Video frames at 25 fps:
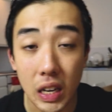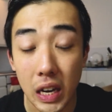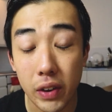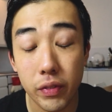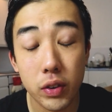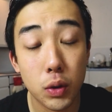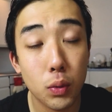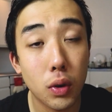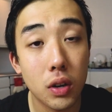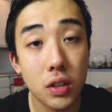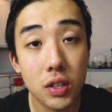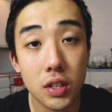
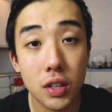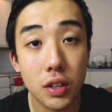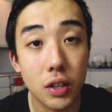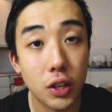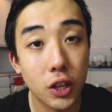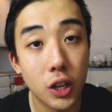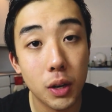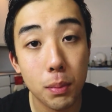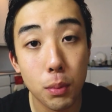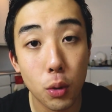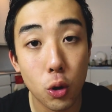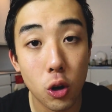If you want to
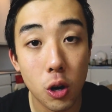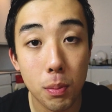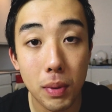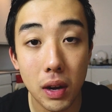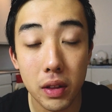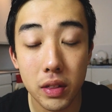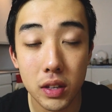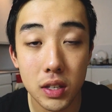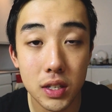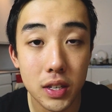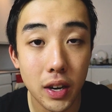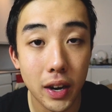learn more
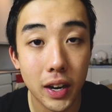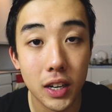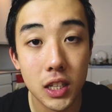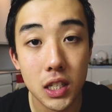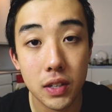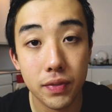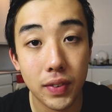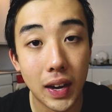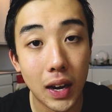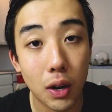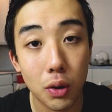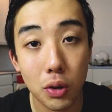about the
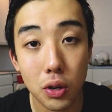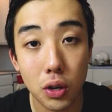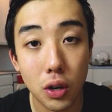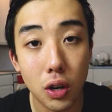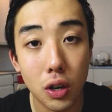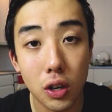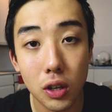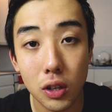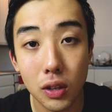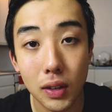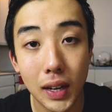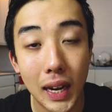science of
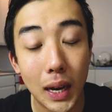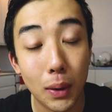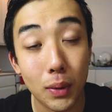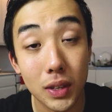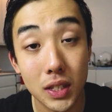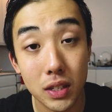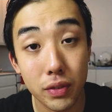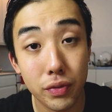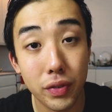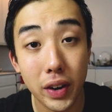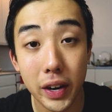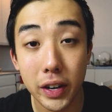alcohol, how
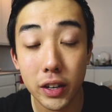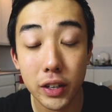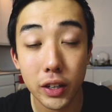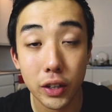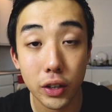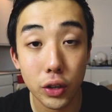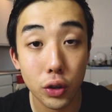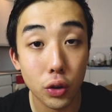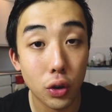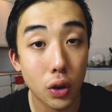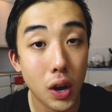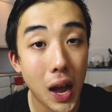it's
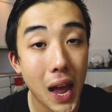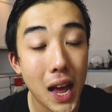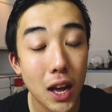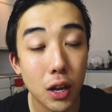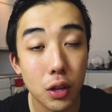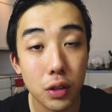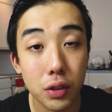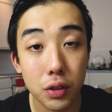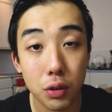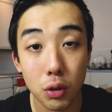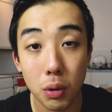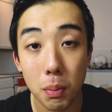affecting your
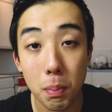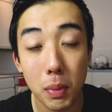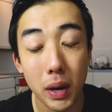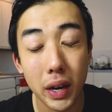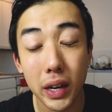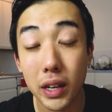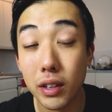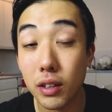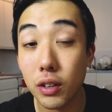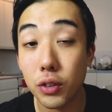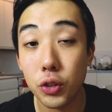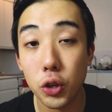health, your
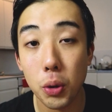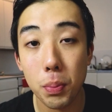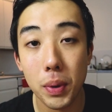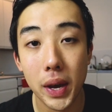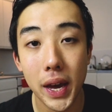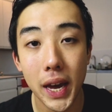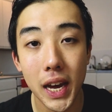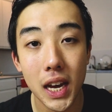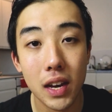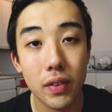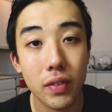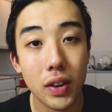mind, and your
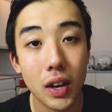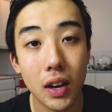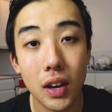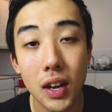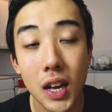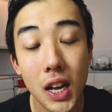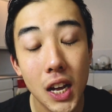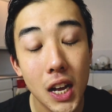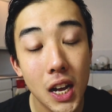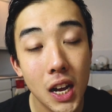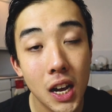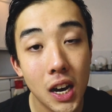
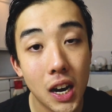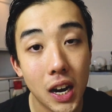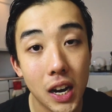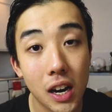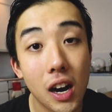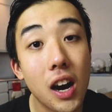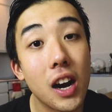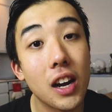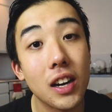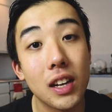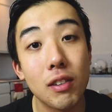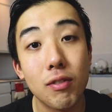behavior,
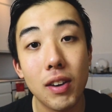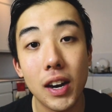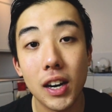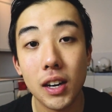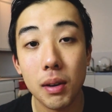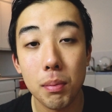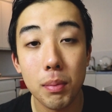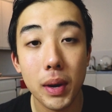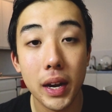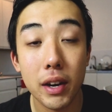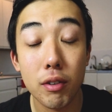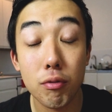I highly
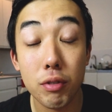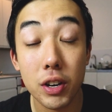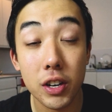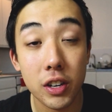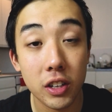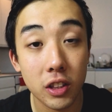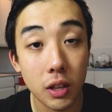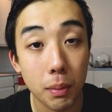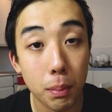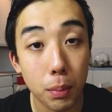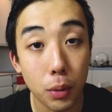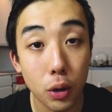recommend
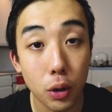reading the